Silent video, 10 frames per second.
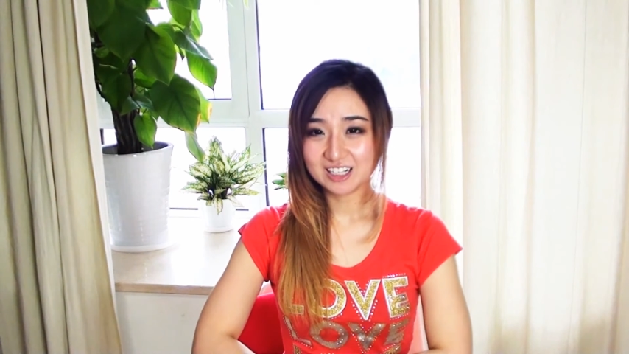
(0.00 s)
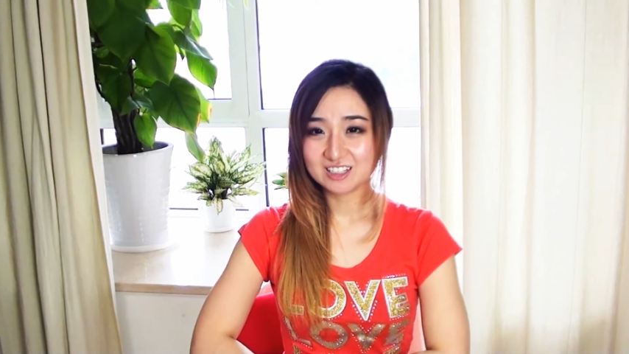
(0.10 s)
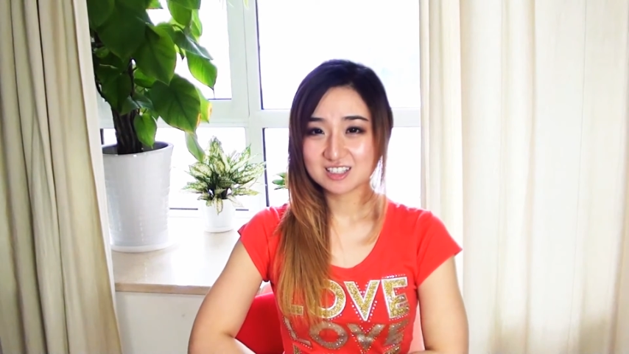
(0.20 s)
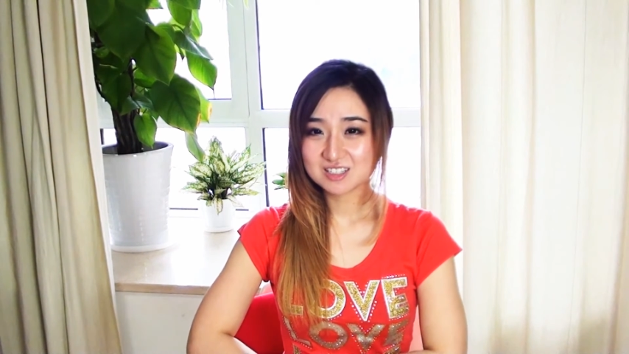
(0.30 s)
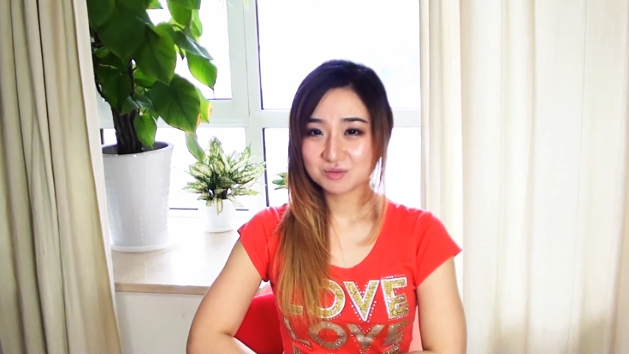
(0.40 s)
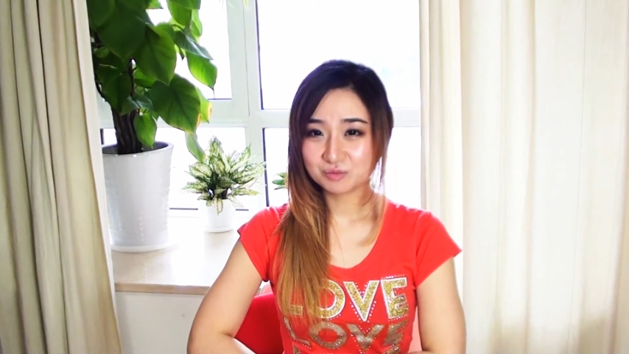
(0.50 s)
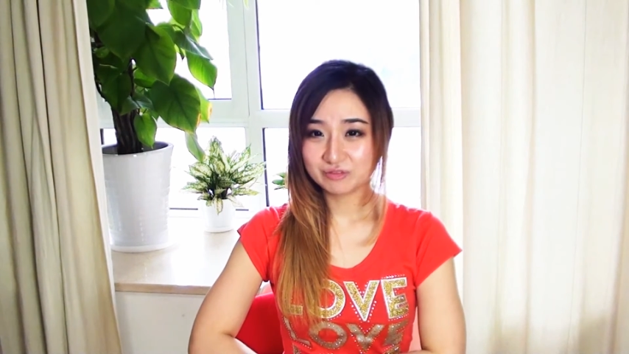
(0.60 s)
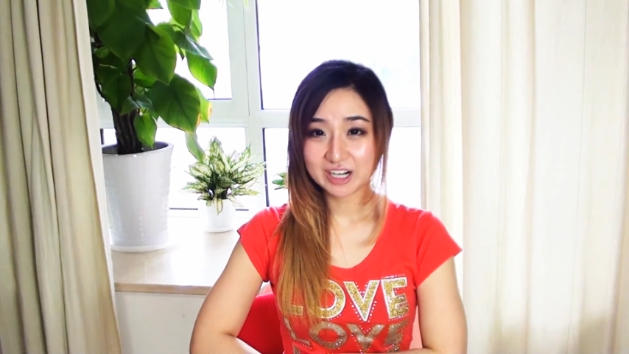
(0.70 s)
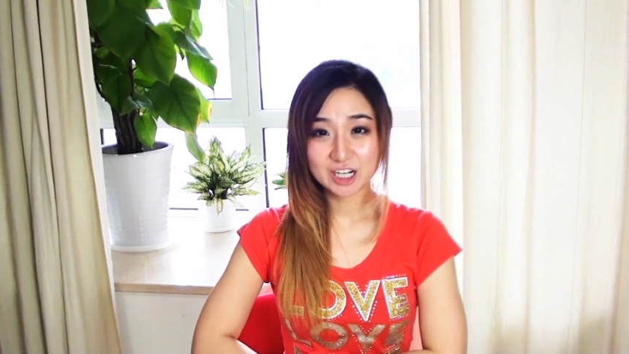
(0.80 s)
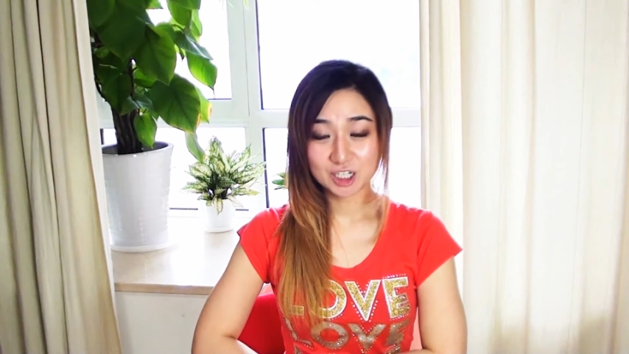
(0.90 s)
it's
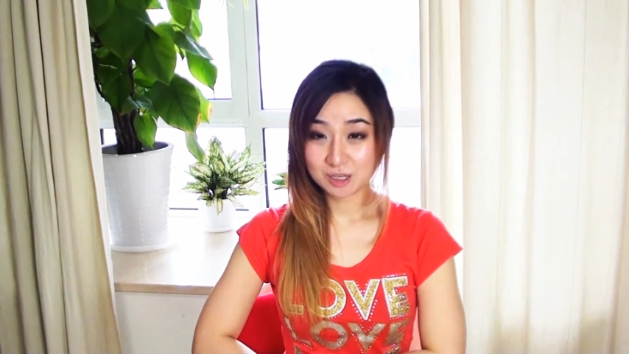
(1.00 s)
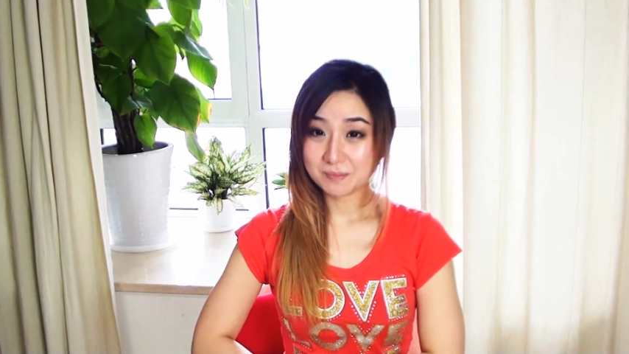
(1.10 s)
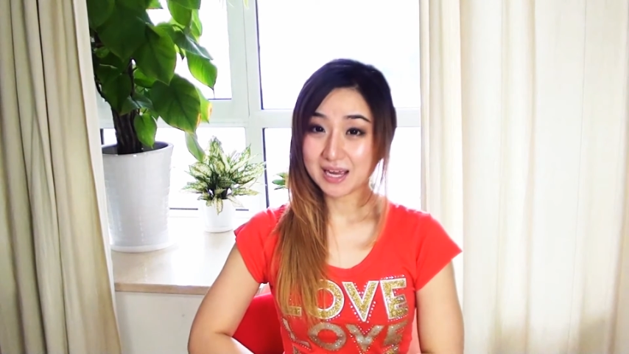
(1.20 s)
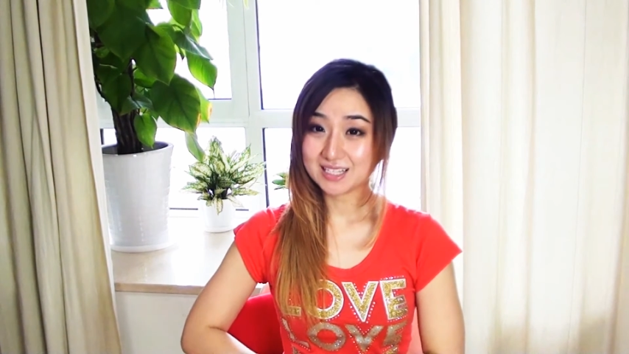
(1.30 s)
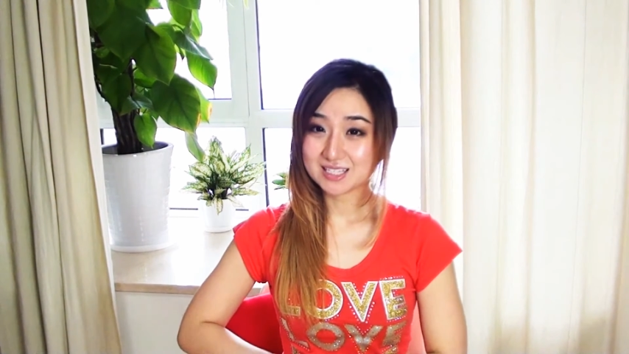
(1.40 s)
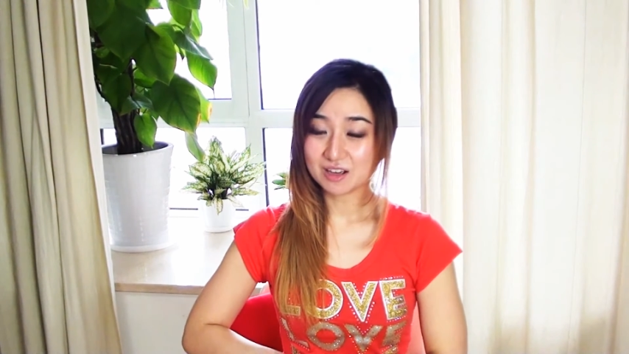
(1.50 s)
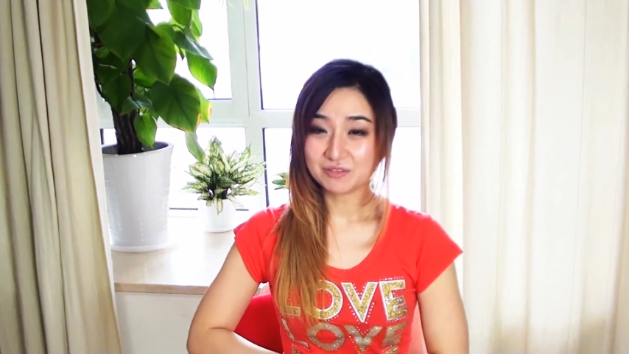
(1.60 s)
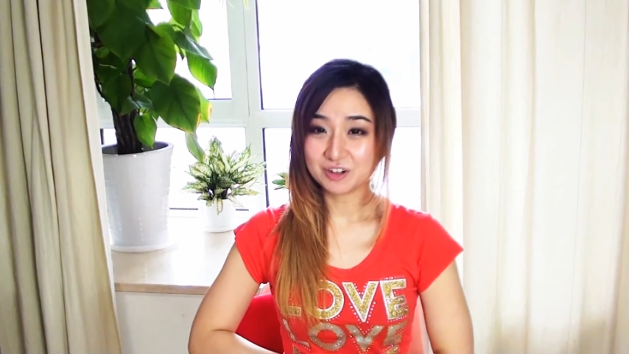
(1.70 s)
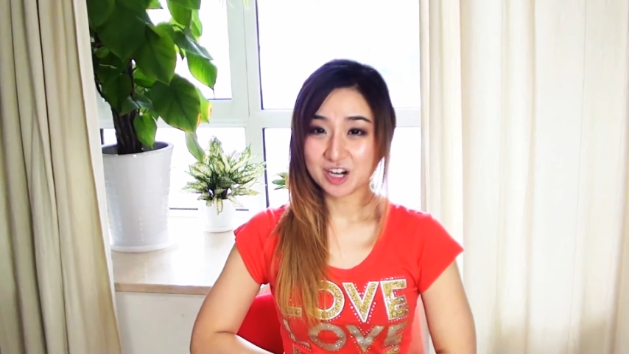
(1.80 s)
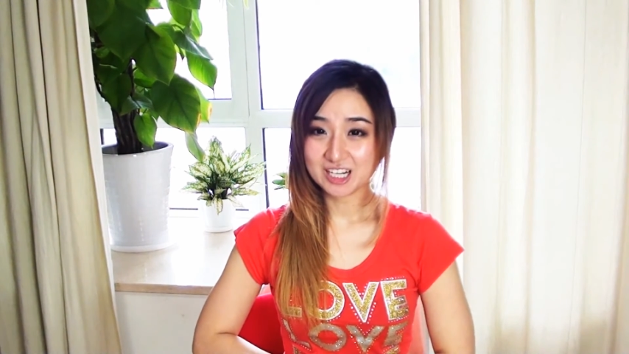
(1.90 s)
very good by
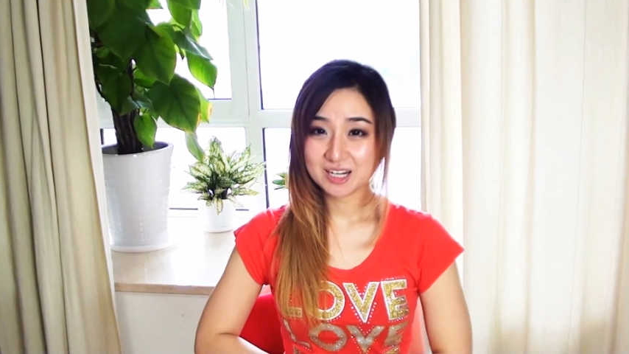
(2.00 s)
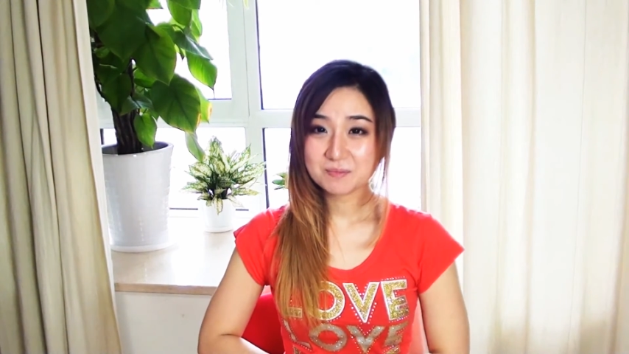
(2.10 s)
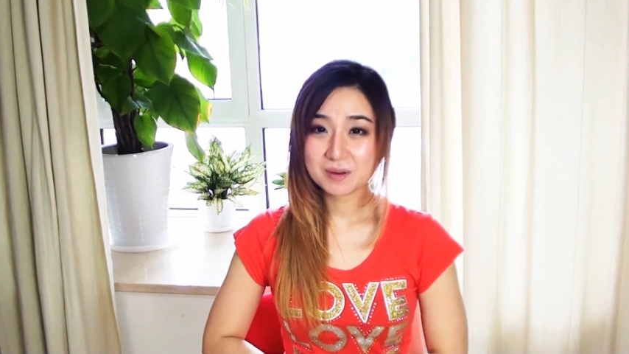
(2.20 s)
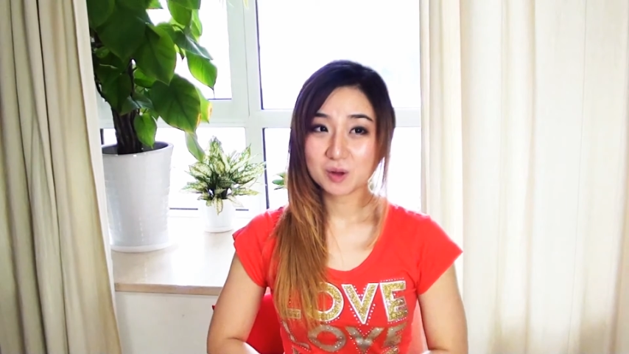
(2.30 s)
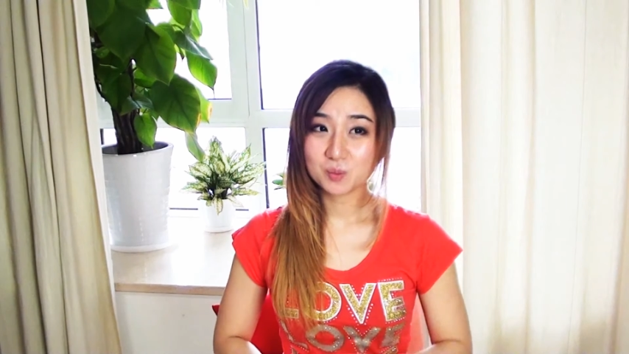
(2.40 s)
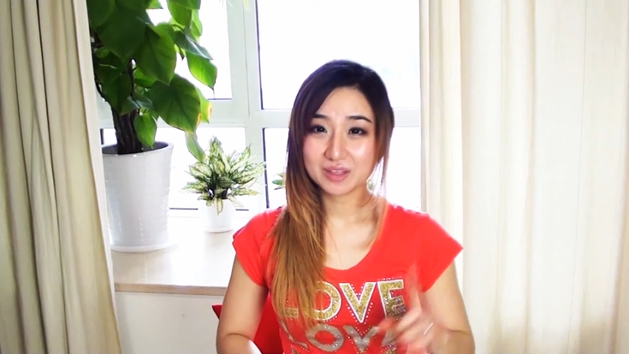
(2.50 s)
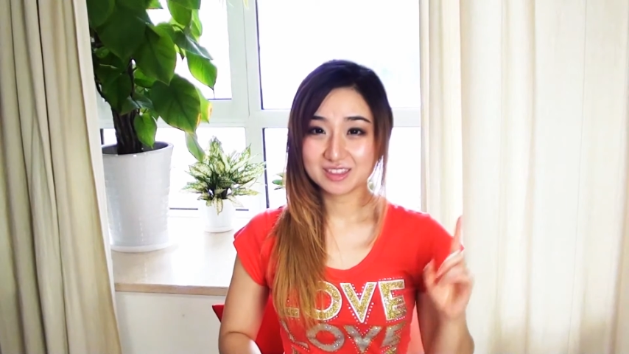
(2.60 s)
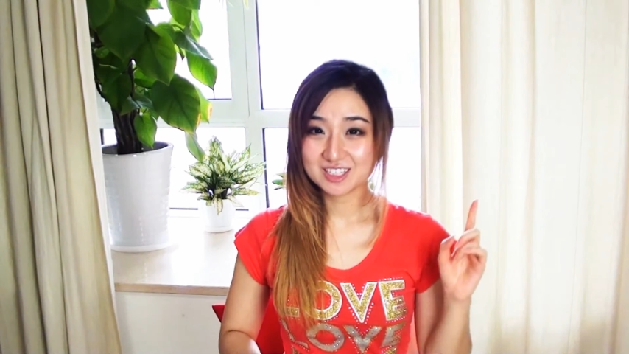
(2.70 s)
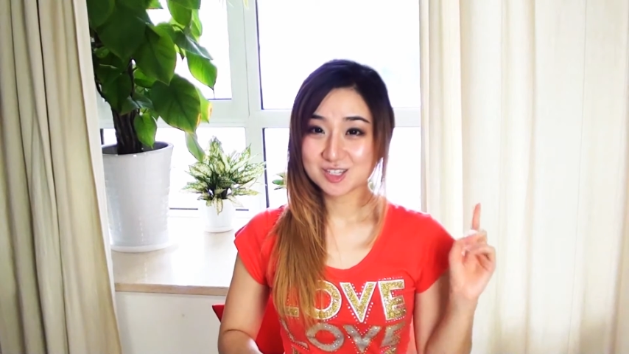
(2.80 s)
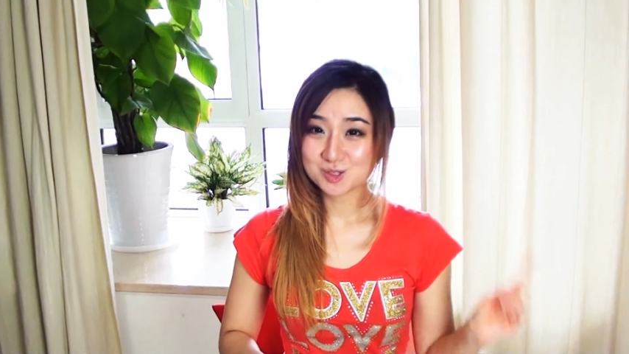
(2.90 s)
itself already, but
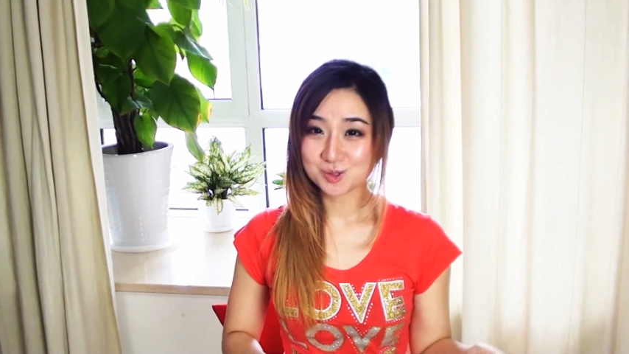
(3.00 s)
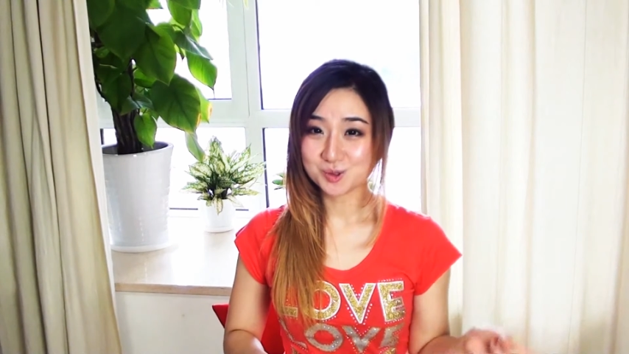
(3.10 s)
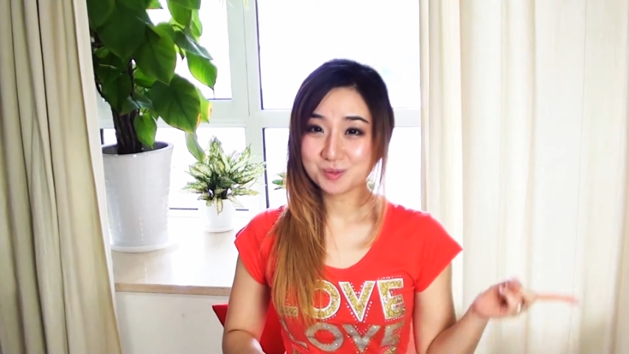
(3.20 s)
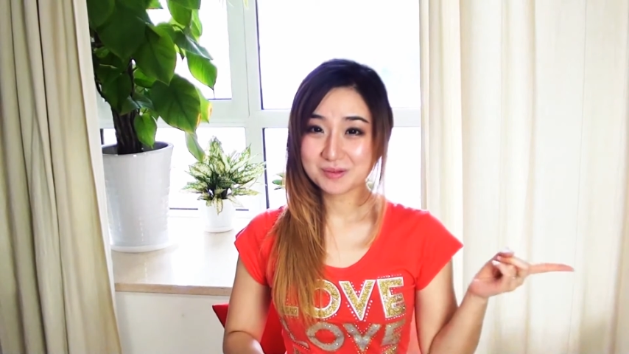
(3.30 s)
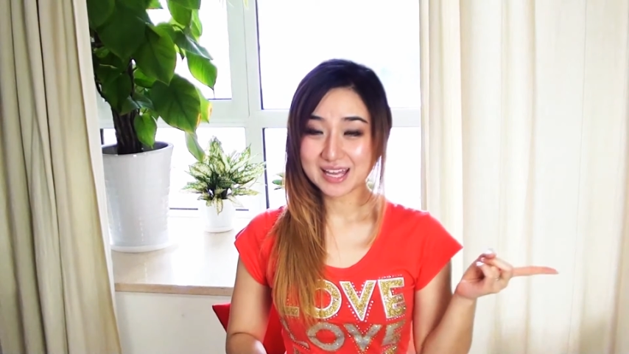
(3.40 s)
with the soup,